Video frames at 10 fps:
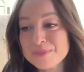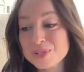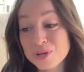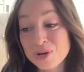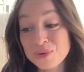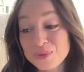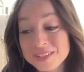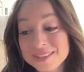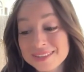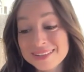So
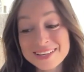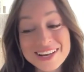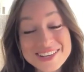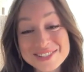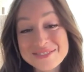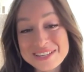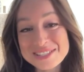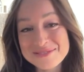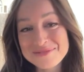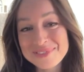the gut
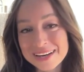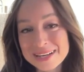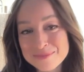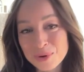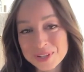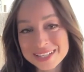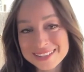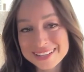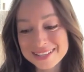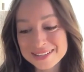is very
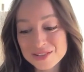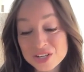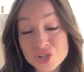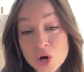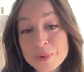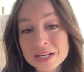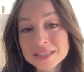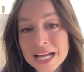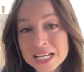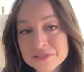important. It can show up in a
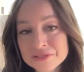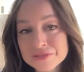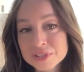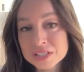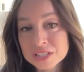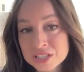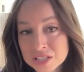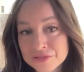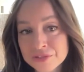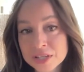lot of
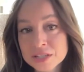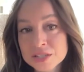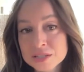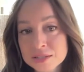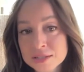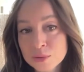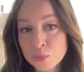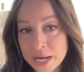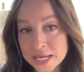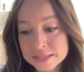different
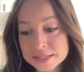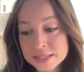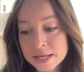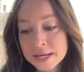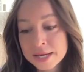ways.